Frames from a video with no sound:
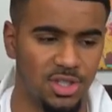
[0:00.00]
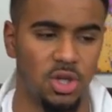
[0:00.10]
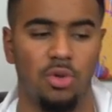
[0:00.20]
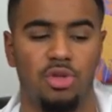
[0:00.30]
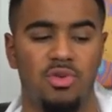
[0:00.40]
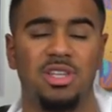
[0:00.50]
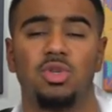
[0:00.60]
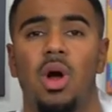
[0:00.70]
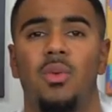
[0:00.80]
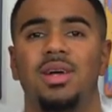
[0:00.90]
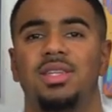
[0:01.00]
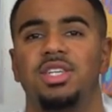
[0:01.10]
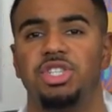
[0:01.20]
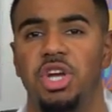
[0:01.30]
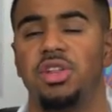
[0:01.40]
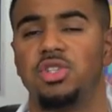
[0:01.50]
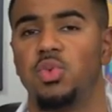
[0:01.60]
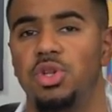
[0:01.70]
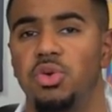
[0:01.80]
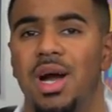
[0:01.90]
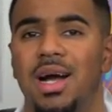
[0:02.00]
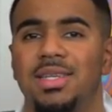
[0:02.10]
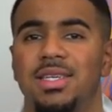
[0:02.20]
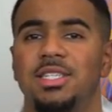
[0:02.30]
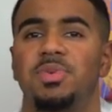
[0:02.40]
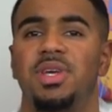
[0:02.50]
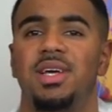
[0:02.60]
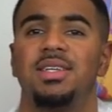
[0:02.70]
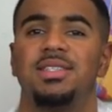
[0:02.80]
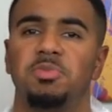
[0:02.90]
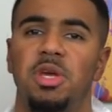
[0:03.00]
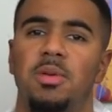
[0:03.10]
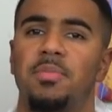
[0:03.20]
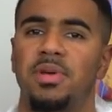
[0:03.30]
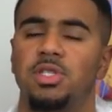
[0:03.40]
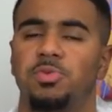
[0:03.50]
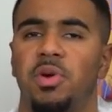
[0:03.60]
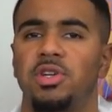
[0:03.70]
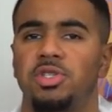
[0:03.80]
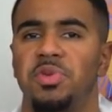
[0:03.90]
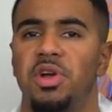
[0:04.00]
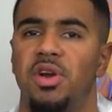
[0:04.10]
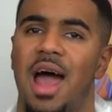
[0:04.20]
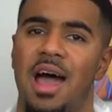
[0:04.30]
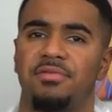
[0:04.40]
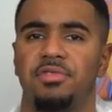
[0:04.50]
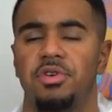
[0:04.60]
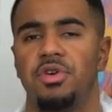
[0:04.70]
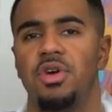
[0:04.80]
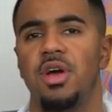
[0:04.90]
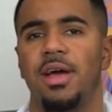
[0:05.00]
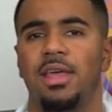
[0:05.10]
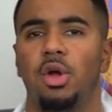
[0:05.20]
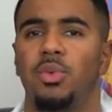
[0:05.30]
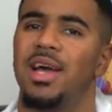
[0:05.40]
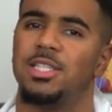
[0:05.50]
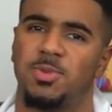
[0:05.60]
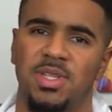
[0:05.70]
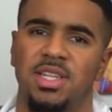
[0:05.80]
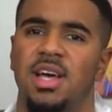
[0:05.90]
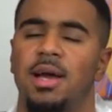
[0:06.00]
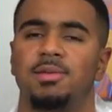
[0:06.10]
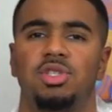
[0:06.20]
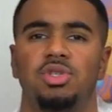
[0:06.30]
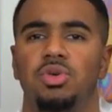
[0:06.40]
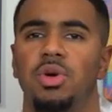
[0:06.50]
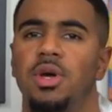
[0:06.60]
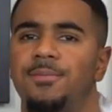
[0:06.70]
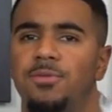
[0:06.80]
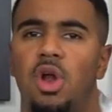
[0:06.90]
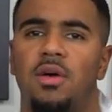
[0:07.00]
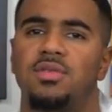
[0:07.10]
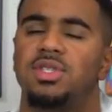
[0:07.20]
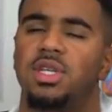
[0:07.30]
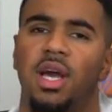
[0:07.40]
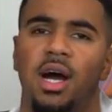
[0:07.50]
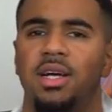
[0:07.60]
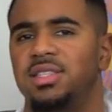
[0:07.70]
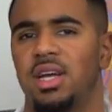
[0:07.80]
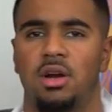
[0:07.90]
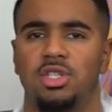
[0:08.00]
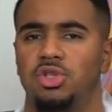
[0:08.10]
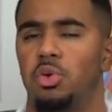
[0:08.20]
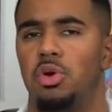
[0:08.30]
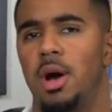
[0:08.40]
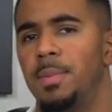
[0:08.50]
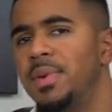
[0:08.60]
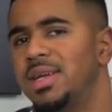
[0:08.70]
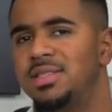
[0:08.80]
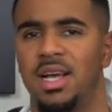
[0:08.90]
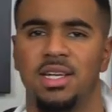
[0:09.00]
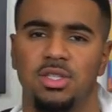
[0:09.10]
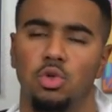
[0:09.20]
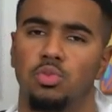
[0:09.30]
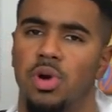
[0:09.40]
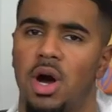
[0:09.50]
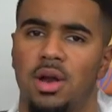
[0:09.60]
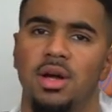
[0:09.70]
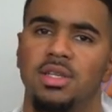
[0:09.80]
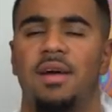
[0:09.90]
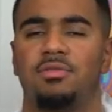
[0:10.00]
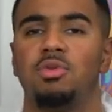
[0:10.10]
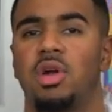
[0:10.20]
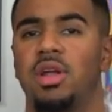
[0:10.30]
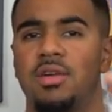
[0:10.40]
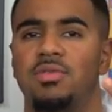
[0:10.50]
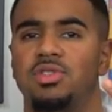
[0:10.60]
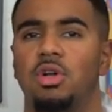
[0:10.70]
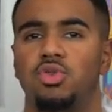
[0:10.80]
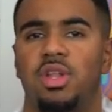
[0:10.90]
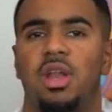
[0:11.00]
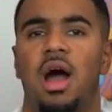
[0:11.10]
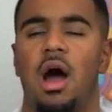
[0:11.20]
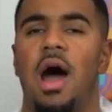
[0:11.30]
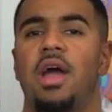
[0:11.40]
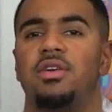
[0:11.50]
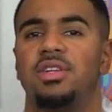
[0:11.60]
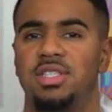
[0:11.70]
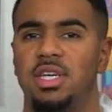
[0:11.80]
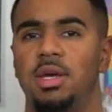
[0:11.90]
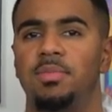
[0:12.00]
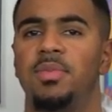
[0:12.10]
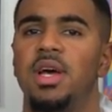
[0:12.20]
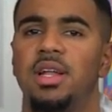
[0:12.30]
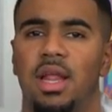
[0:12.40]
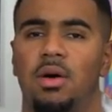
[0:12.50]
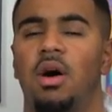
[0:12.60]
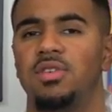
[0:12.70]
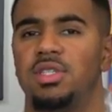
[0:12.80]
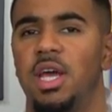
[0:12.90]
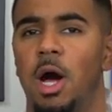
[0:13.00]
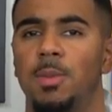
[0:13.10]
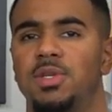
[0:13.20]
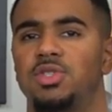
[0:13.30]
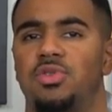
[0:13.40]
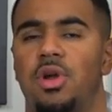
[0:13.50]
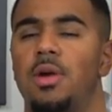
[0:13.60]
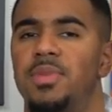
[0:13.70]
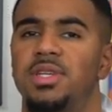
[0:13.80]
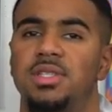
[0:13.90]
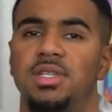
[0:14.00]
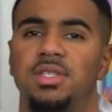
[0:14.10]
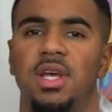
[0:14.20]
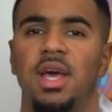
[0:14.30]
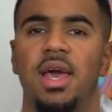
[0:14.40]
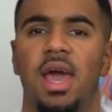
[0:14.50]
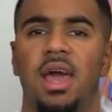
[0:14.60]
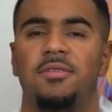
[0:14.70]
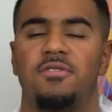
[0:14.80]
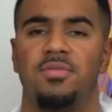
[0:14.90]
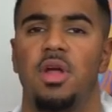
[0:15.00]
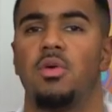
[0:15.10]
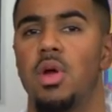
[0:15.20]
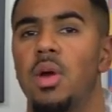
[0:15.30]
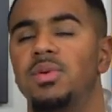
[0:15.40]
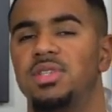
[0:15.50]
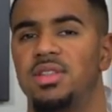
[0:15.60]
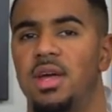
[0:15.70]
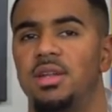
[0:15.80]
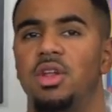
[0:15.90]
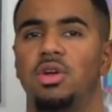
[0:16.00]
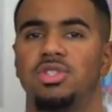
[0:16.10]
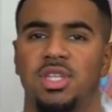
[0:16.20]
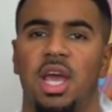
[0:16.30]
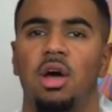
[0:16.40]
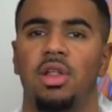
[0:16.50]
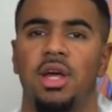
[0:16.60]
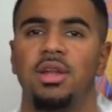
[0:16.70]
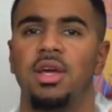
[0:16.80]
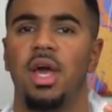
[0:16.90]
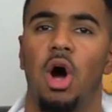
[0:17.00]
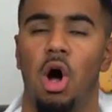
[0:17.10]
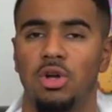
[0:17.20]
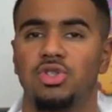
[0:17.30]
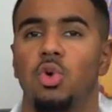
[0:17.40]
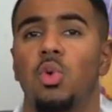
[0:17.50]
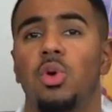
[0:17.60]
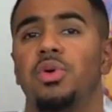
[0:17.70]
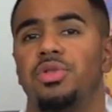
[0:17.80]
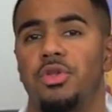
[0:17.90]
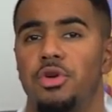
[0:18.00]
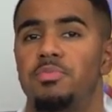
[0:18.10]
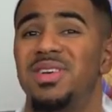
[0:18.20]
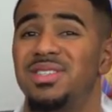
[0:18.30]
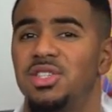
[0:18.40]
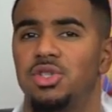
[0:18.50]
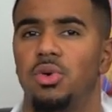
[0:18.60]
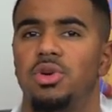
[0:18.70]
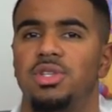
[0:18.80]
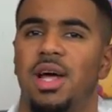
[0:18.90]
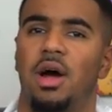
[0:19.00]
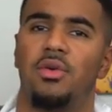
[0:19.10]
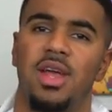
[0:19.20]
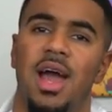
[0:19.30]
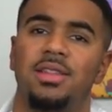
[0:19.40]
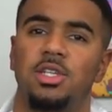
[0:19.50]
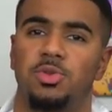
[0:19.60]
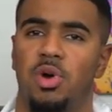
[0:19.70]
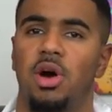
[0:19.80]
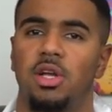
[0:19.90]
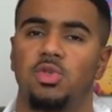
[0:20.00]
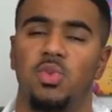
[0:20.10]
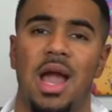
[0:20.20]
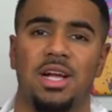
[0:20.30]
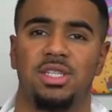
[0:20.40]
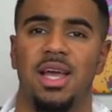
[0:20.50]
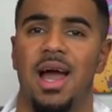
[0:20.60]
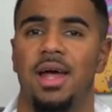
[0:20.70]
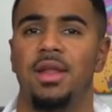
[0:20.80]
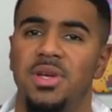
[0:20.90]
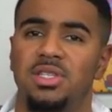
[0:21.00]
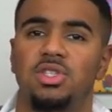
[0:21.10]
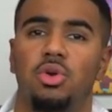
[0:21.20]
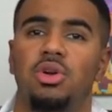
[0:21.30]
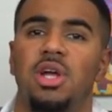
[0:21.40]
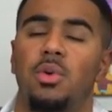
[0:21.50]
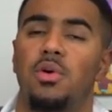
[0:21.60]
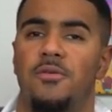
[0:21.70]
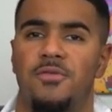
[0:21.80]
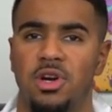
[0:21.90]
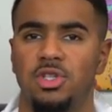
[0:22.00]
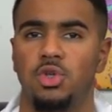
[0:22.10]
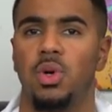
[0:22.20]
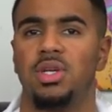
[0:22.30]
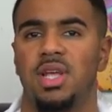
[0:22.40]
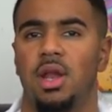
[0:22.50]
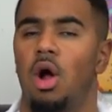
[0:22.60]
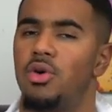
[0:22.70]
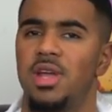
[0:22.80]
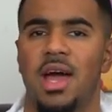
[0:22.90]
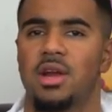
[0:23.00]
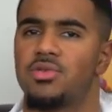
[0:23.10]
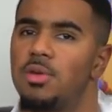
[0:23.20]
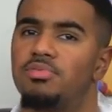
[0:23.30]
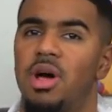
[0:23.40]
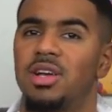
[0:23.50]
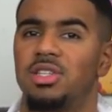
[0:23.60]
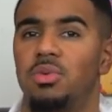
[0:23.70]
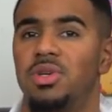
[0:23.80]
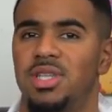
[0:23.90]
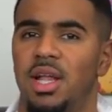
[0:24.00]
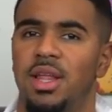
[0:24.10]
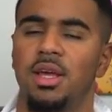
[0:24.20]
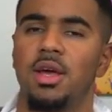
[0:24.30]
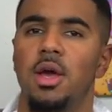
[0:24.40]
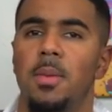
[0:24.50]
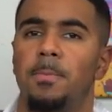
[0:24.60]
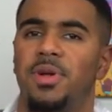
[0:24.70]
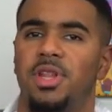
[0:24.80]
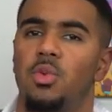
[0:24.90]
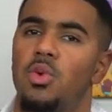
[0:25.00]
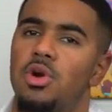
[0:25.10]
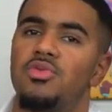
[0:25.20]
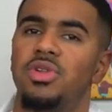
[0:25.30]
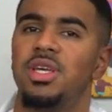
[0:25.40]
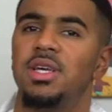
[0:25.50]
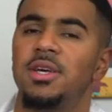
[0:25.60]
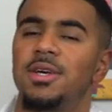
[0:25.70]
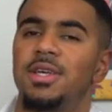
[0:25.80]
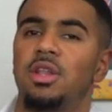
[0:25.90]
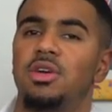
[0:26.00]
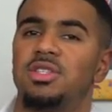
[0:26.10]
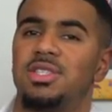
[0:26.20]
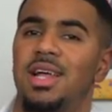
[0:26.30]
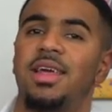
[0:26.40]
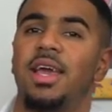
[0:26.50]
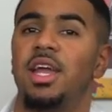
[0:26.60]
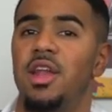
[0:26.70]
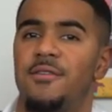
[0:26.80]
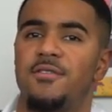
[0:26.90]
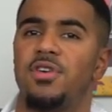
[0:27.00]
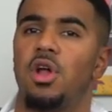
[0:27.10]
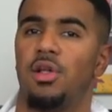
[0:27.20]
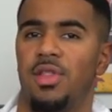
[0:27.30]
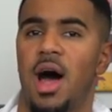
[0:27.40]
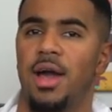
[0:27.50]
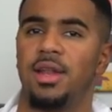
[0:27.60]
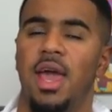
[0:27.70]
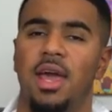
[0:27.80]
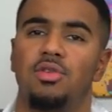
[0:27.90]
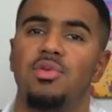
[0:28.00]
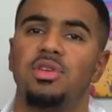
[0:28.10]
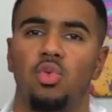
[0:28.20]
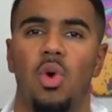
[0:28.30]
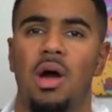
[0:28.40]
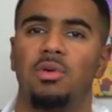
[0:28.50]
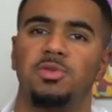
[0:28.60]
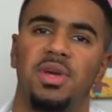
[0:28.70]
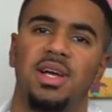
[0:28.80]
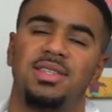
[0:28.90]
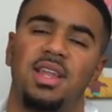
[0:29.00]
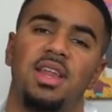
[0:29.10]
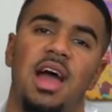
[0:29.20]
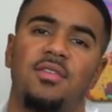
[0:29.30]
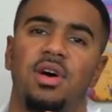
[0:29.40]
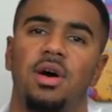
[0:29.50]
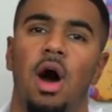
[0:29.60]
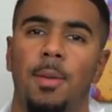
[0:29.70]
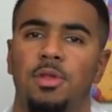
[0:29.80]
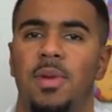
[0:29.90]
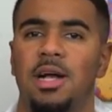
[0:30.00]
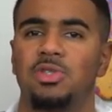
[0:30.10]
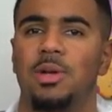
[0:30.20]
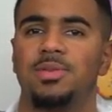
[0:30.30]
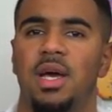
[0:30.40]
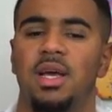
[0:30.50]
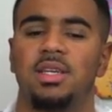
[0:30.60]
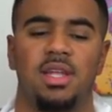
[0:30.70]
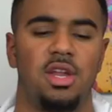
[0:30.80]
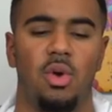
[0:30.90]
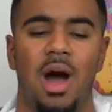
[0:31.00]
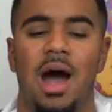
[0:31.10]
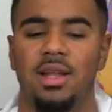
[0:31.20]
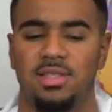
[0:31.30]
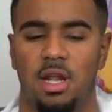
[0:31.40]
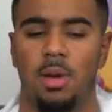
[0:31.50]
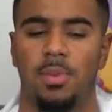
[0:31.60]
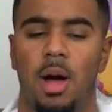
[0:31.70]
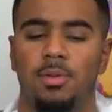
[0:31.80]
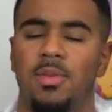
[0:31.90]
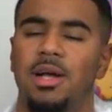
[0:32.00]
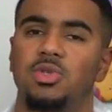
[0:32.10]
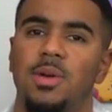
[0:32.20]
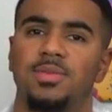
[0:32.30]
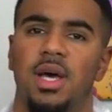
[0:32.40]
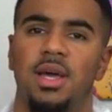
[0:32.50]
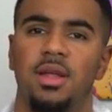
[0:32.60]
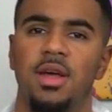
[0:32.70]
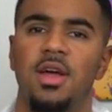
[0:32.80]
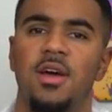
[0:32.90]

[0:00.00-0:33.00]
So the reason why I wanted to share this with you guys is because me and my business partner Samir, after, you know, we had spent the time to, you know, obviously uh, set our store up, test new product. After we started getting results, we then hired a team that obviously helps us run our business. And from there, we were able to then, you know, scale and also work with other business owners that already had these products. We actually had business owners that were referred to us that already had great products that they were selling, but they weren't really, you know, selling enough of it online. And the reason why was because they didn't have an optimized website because they didn't know how to set up an optimized website.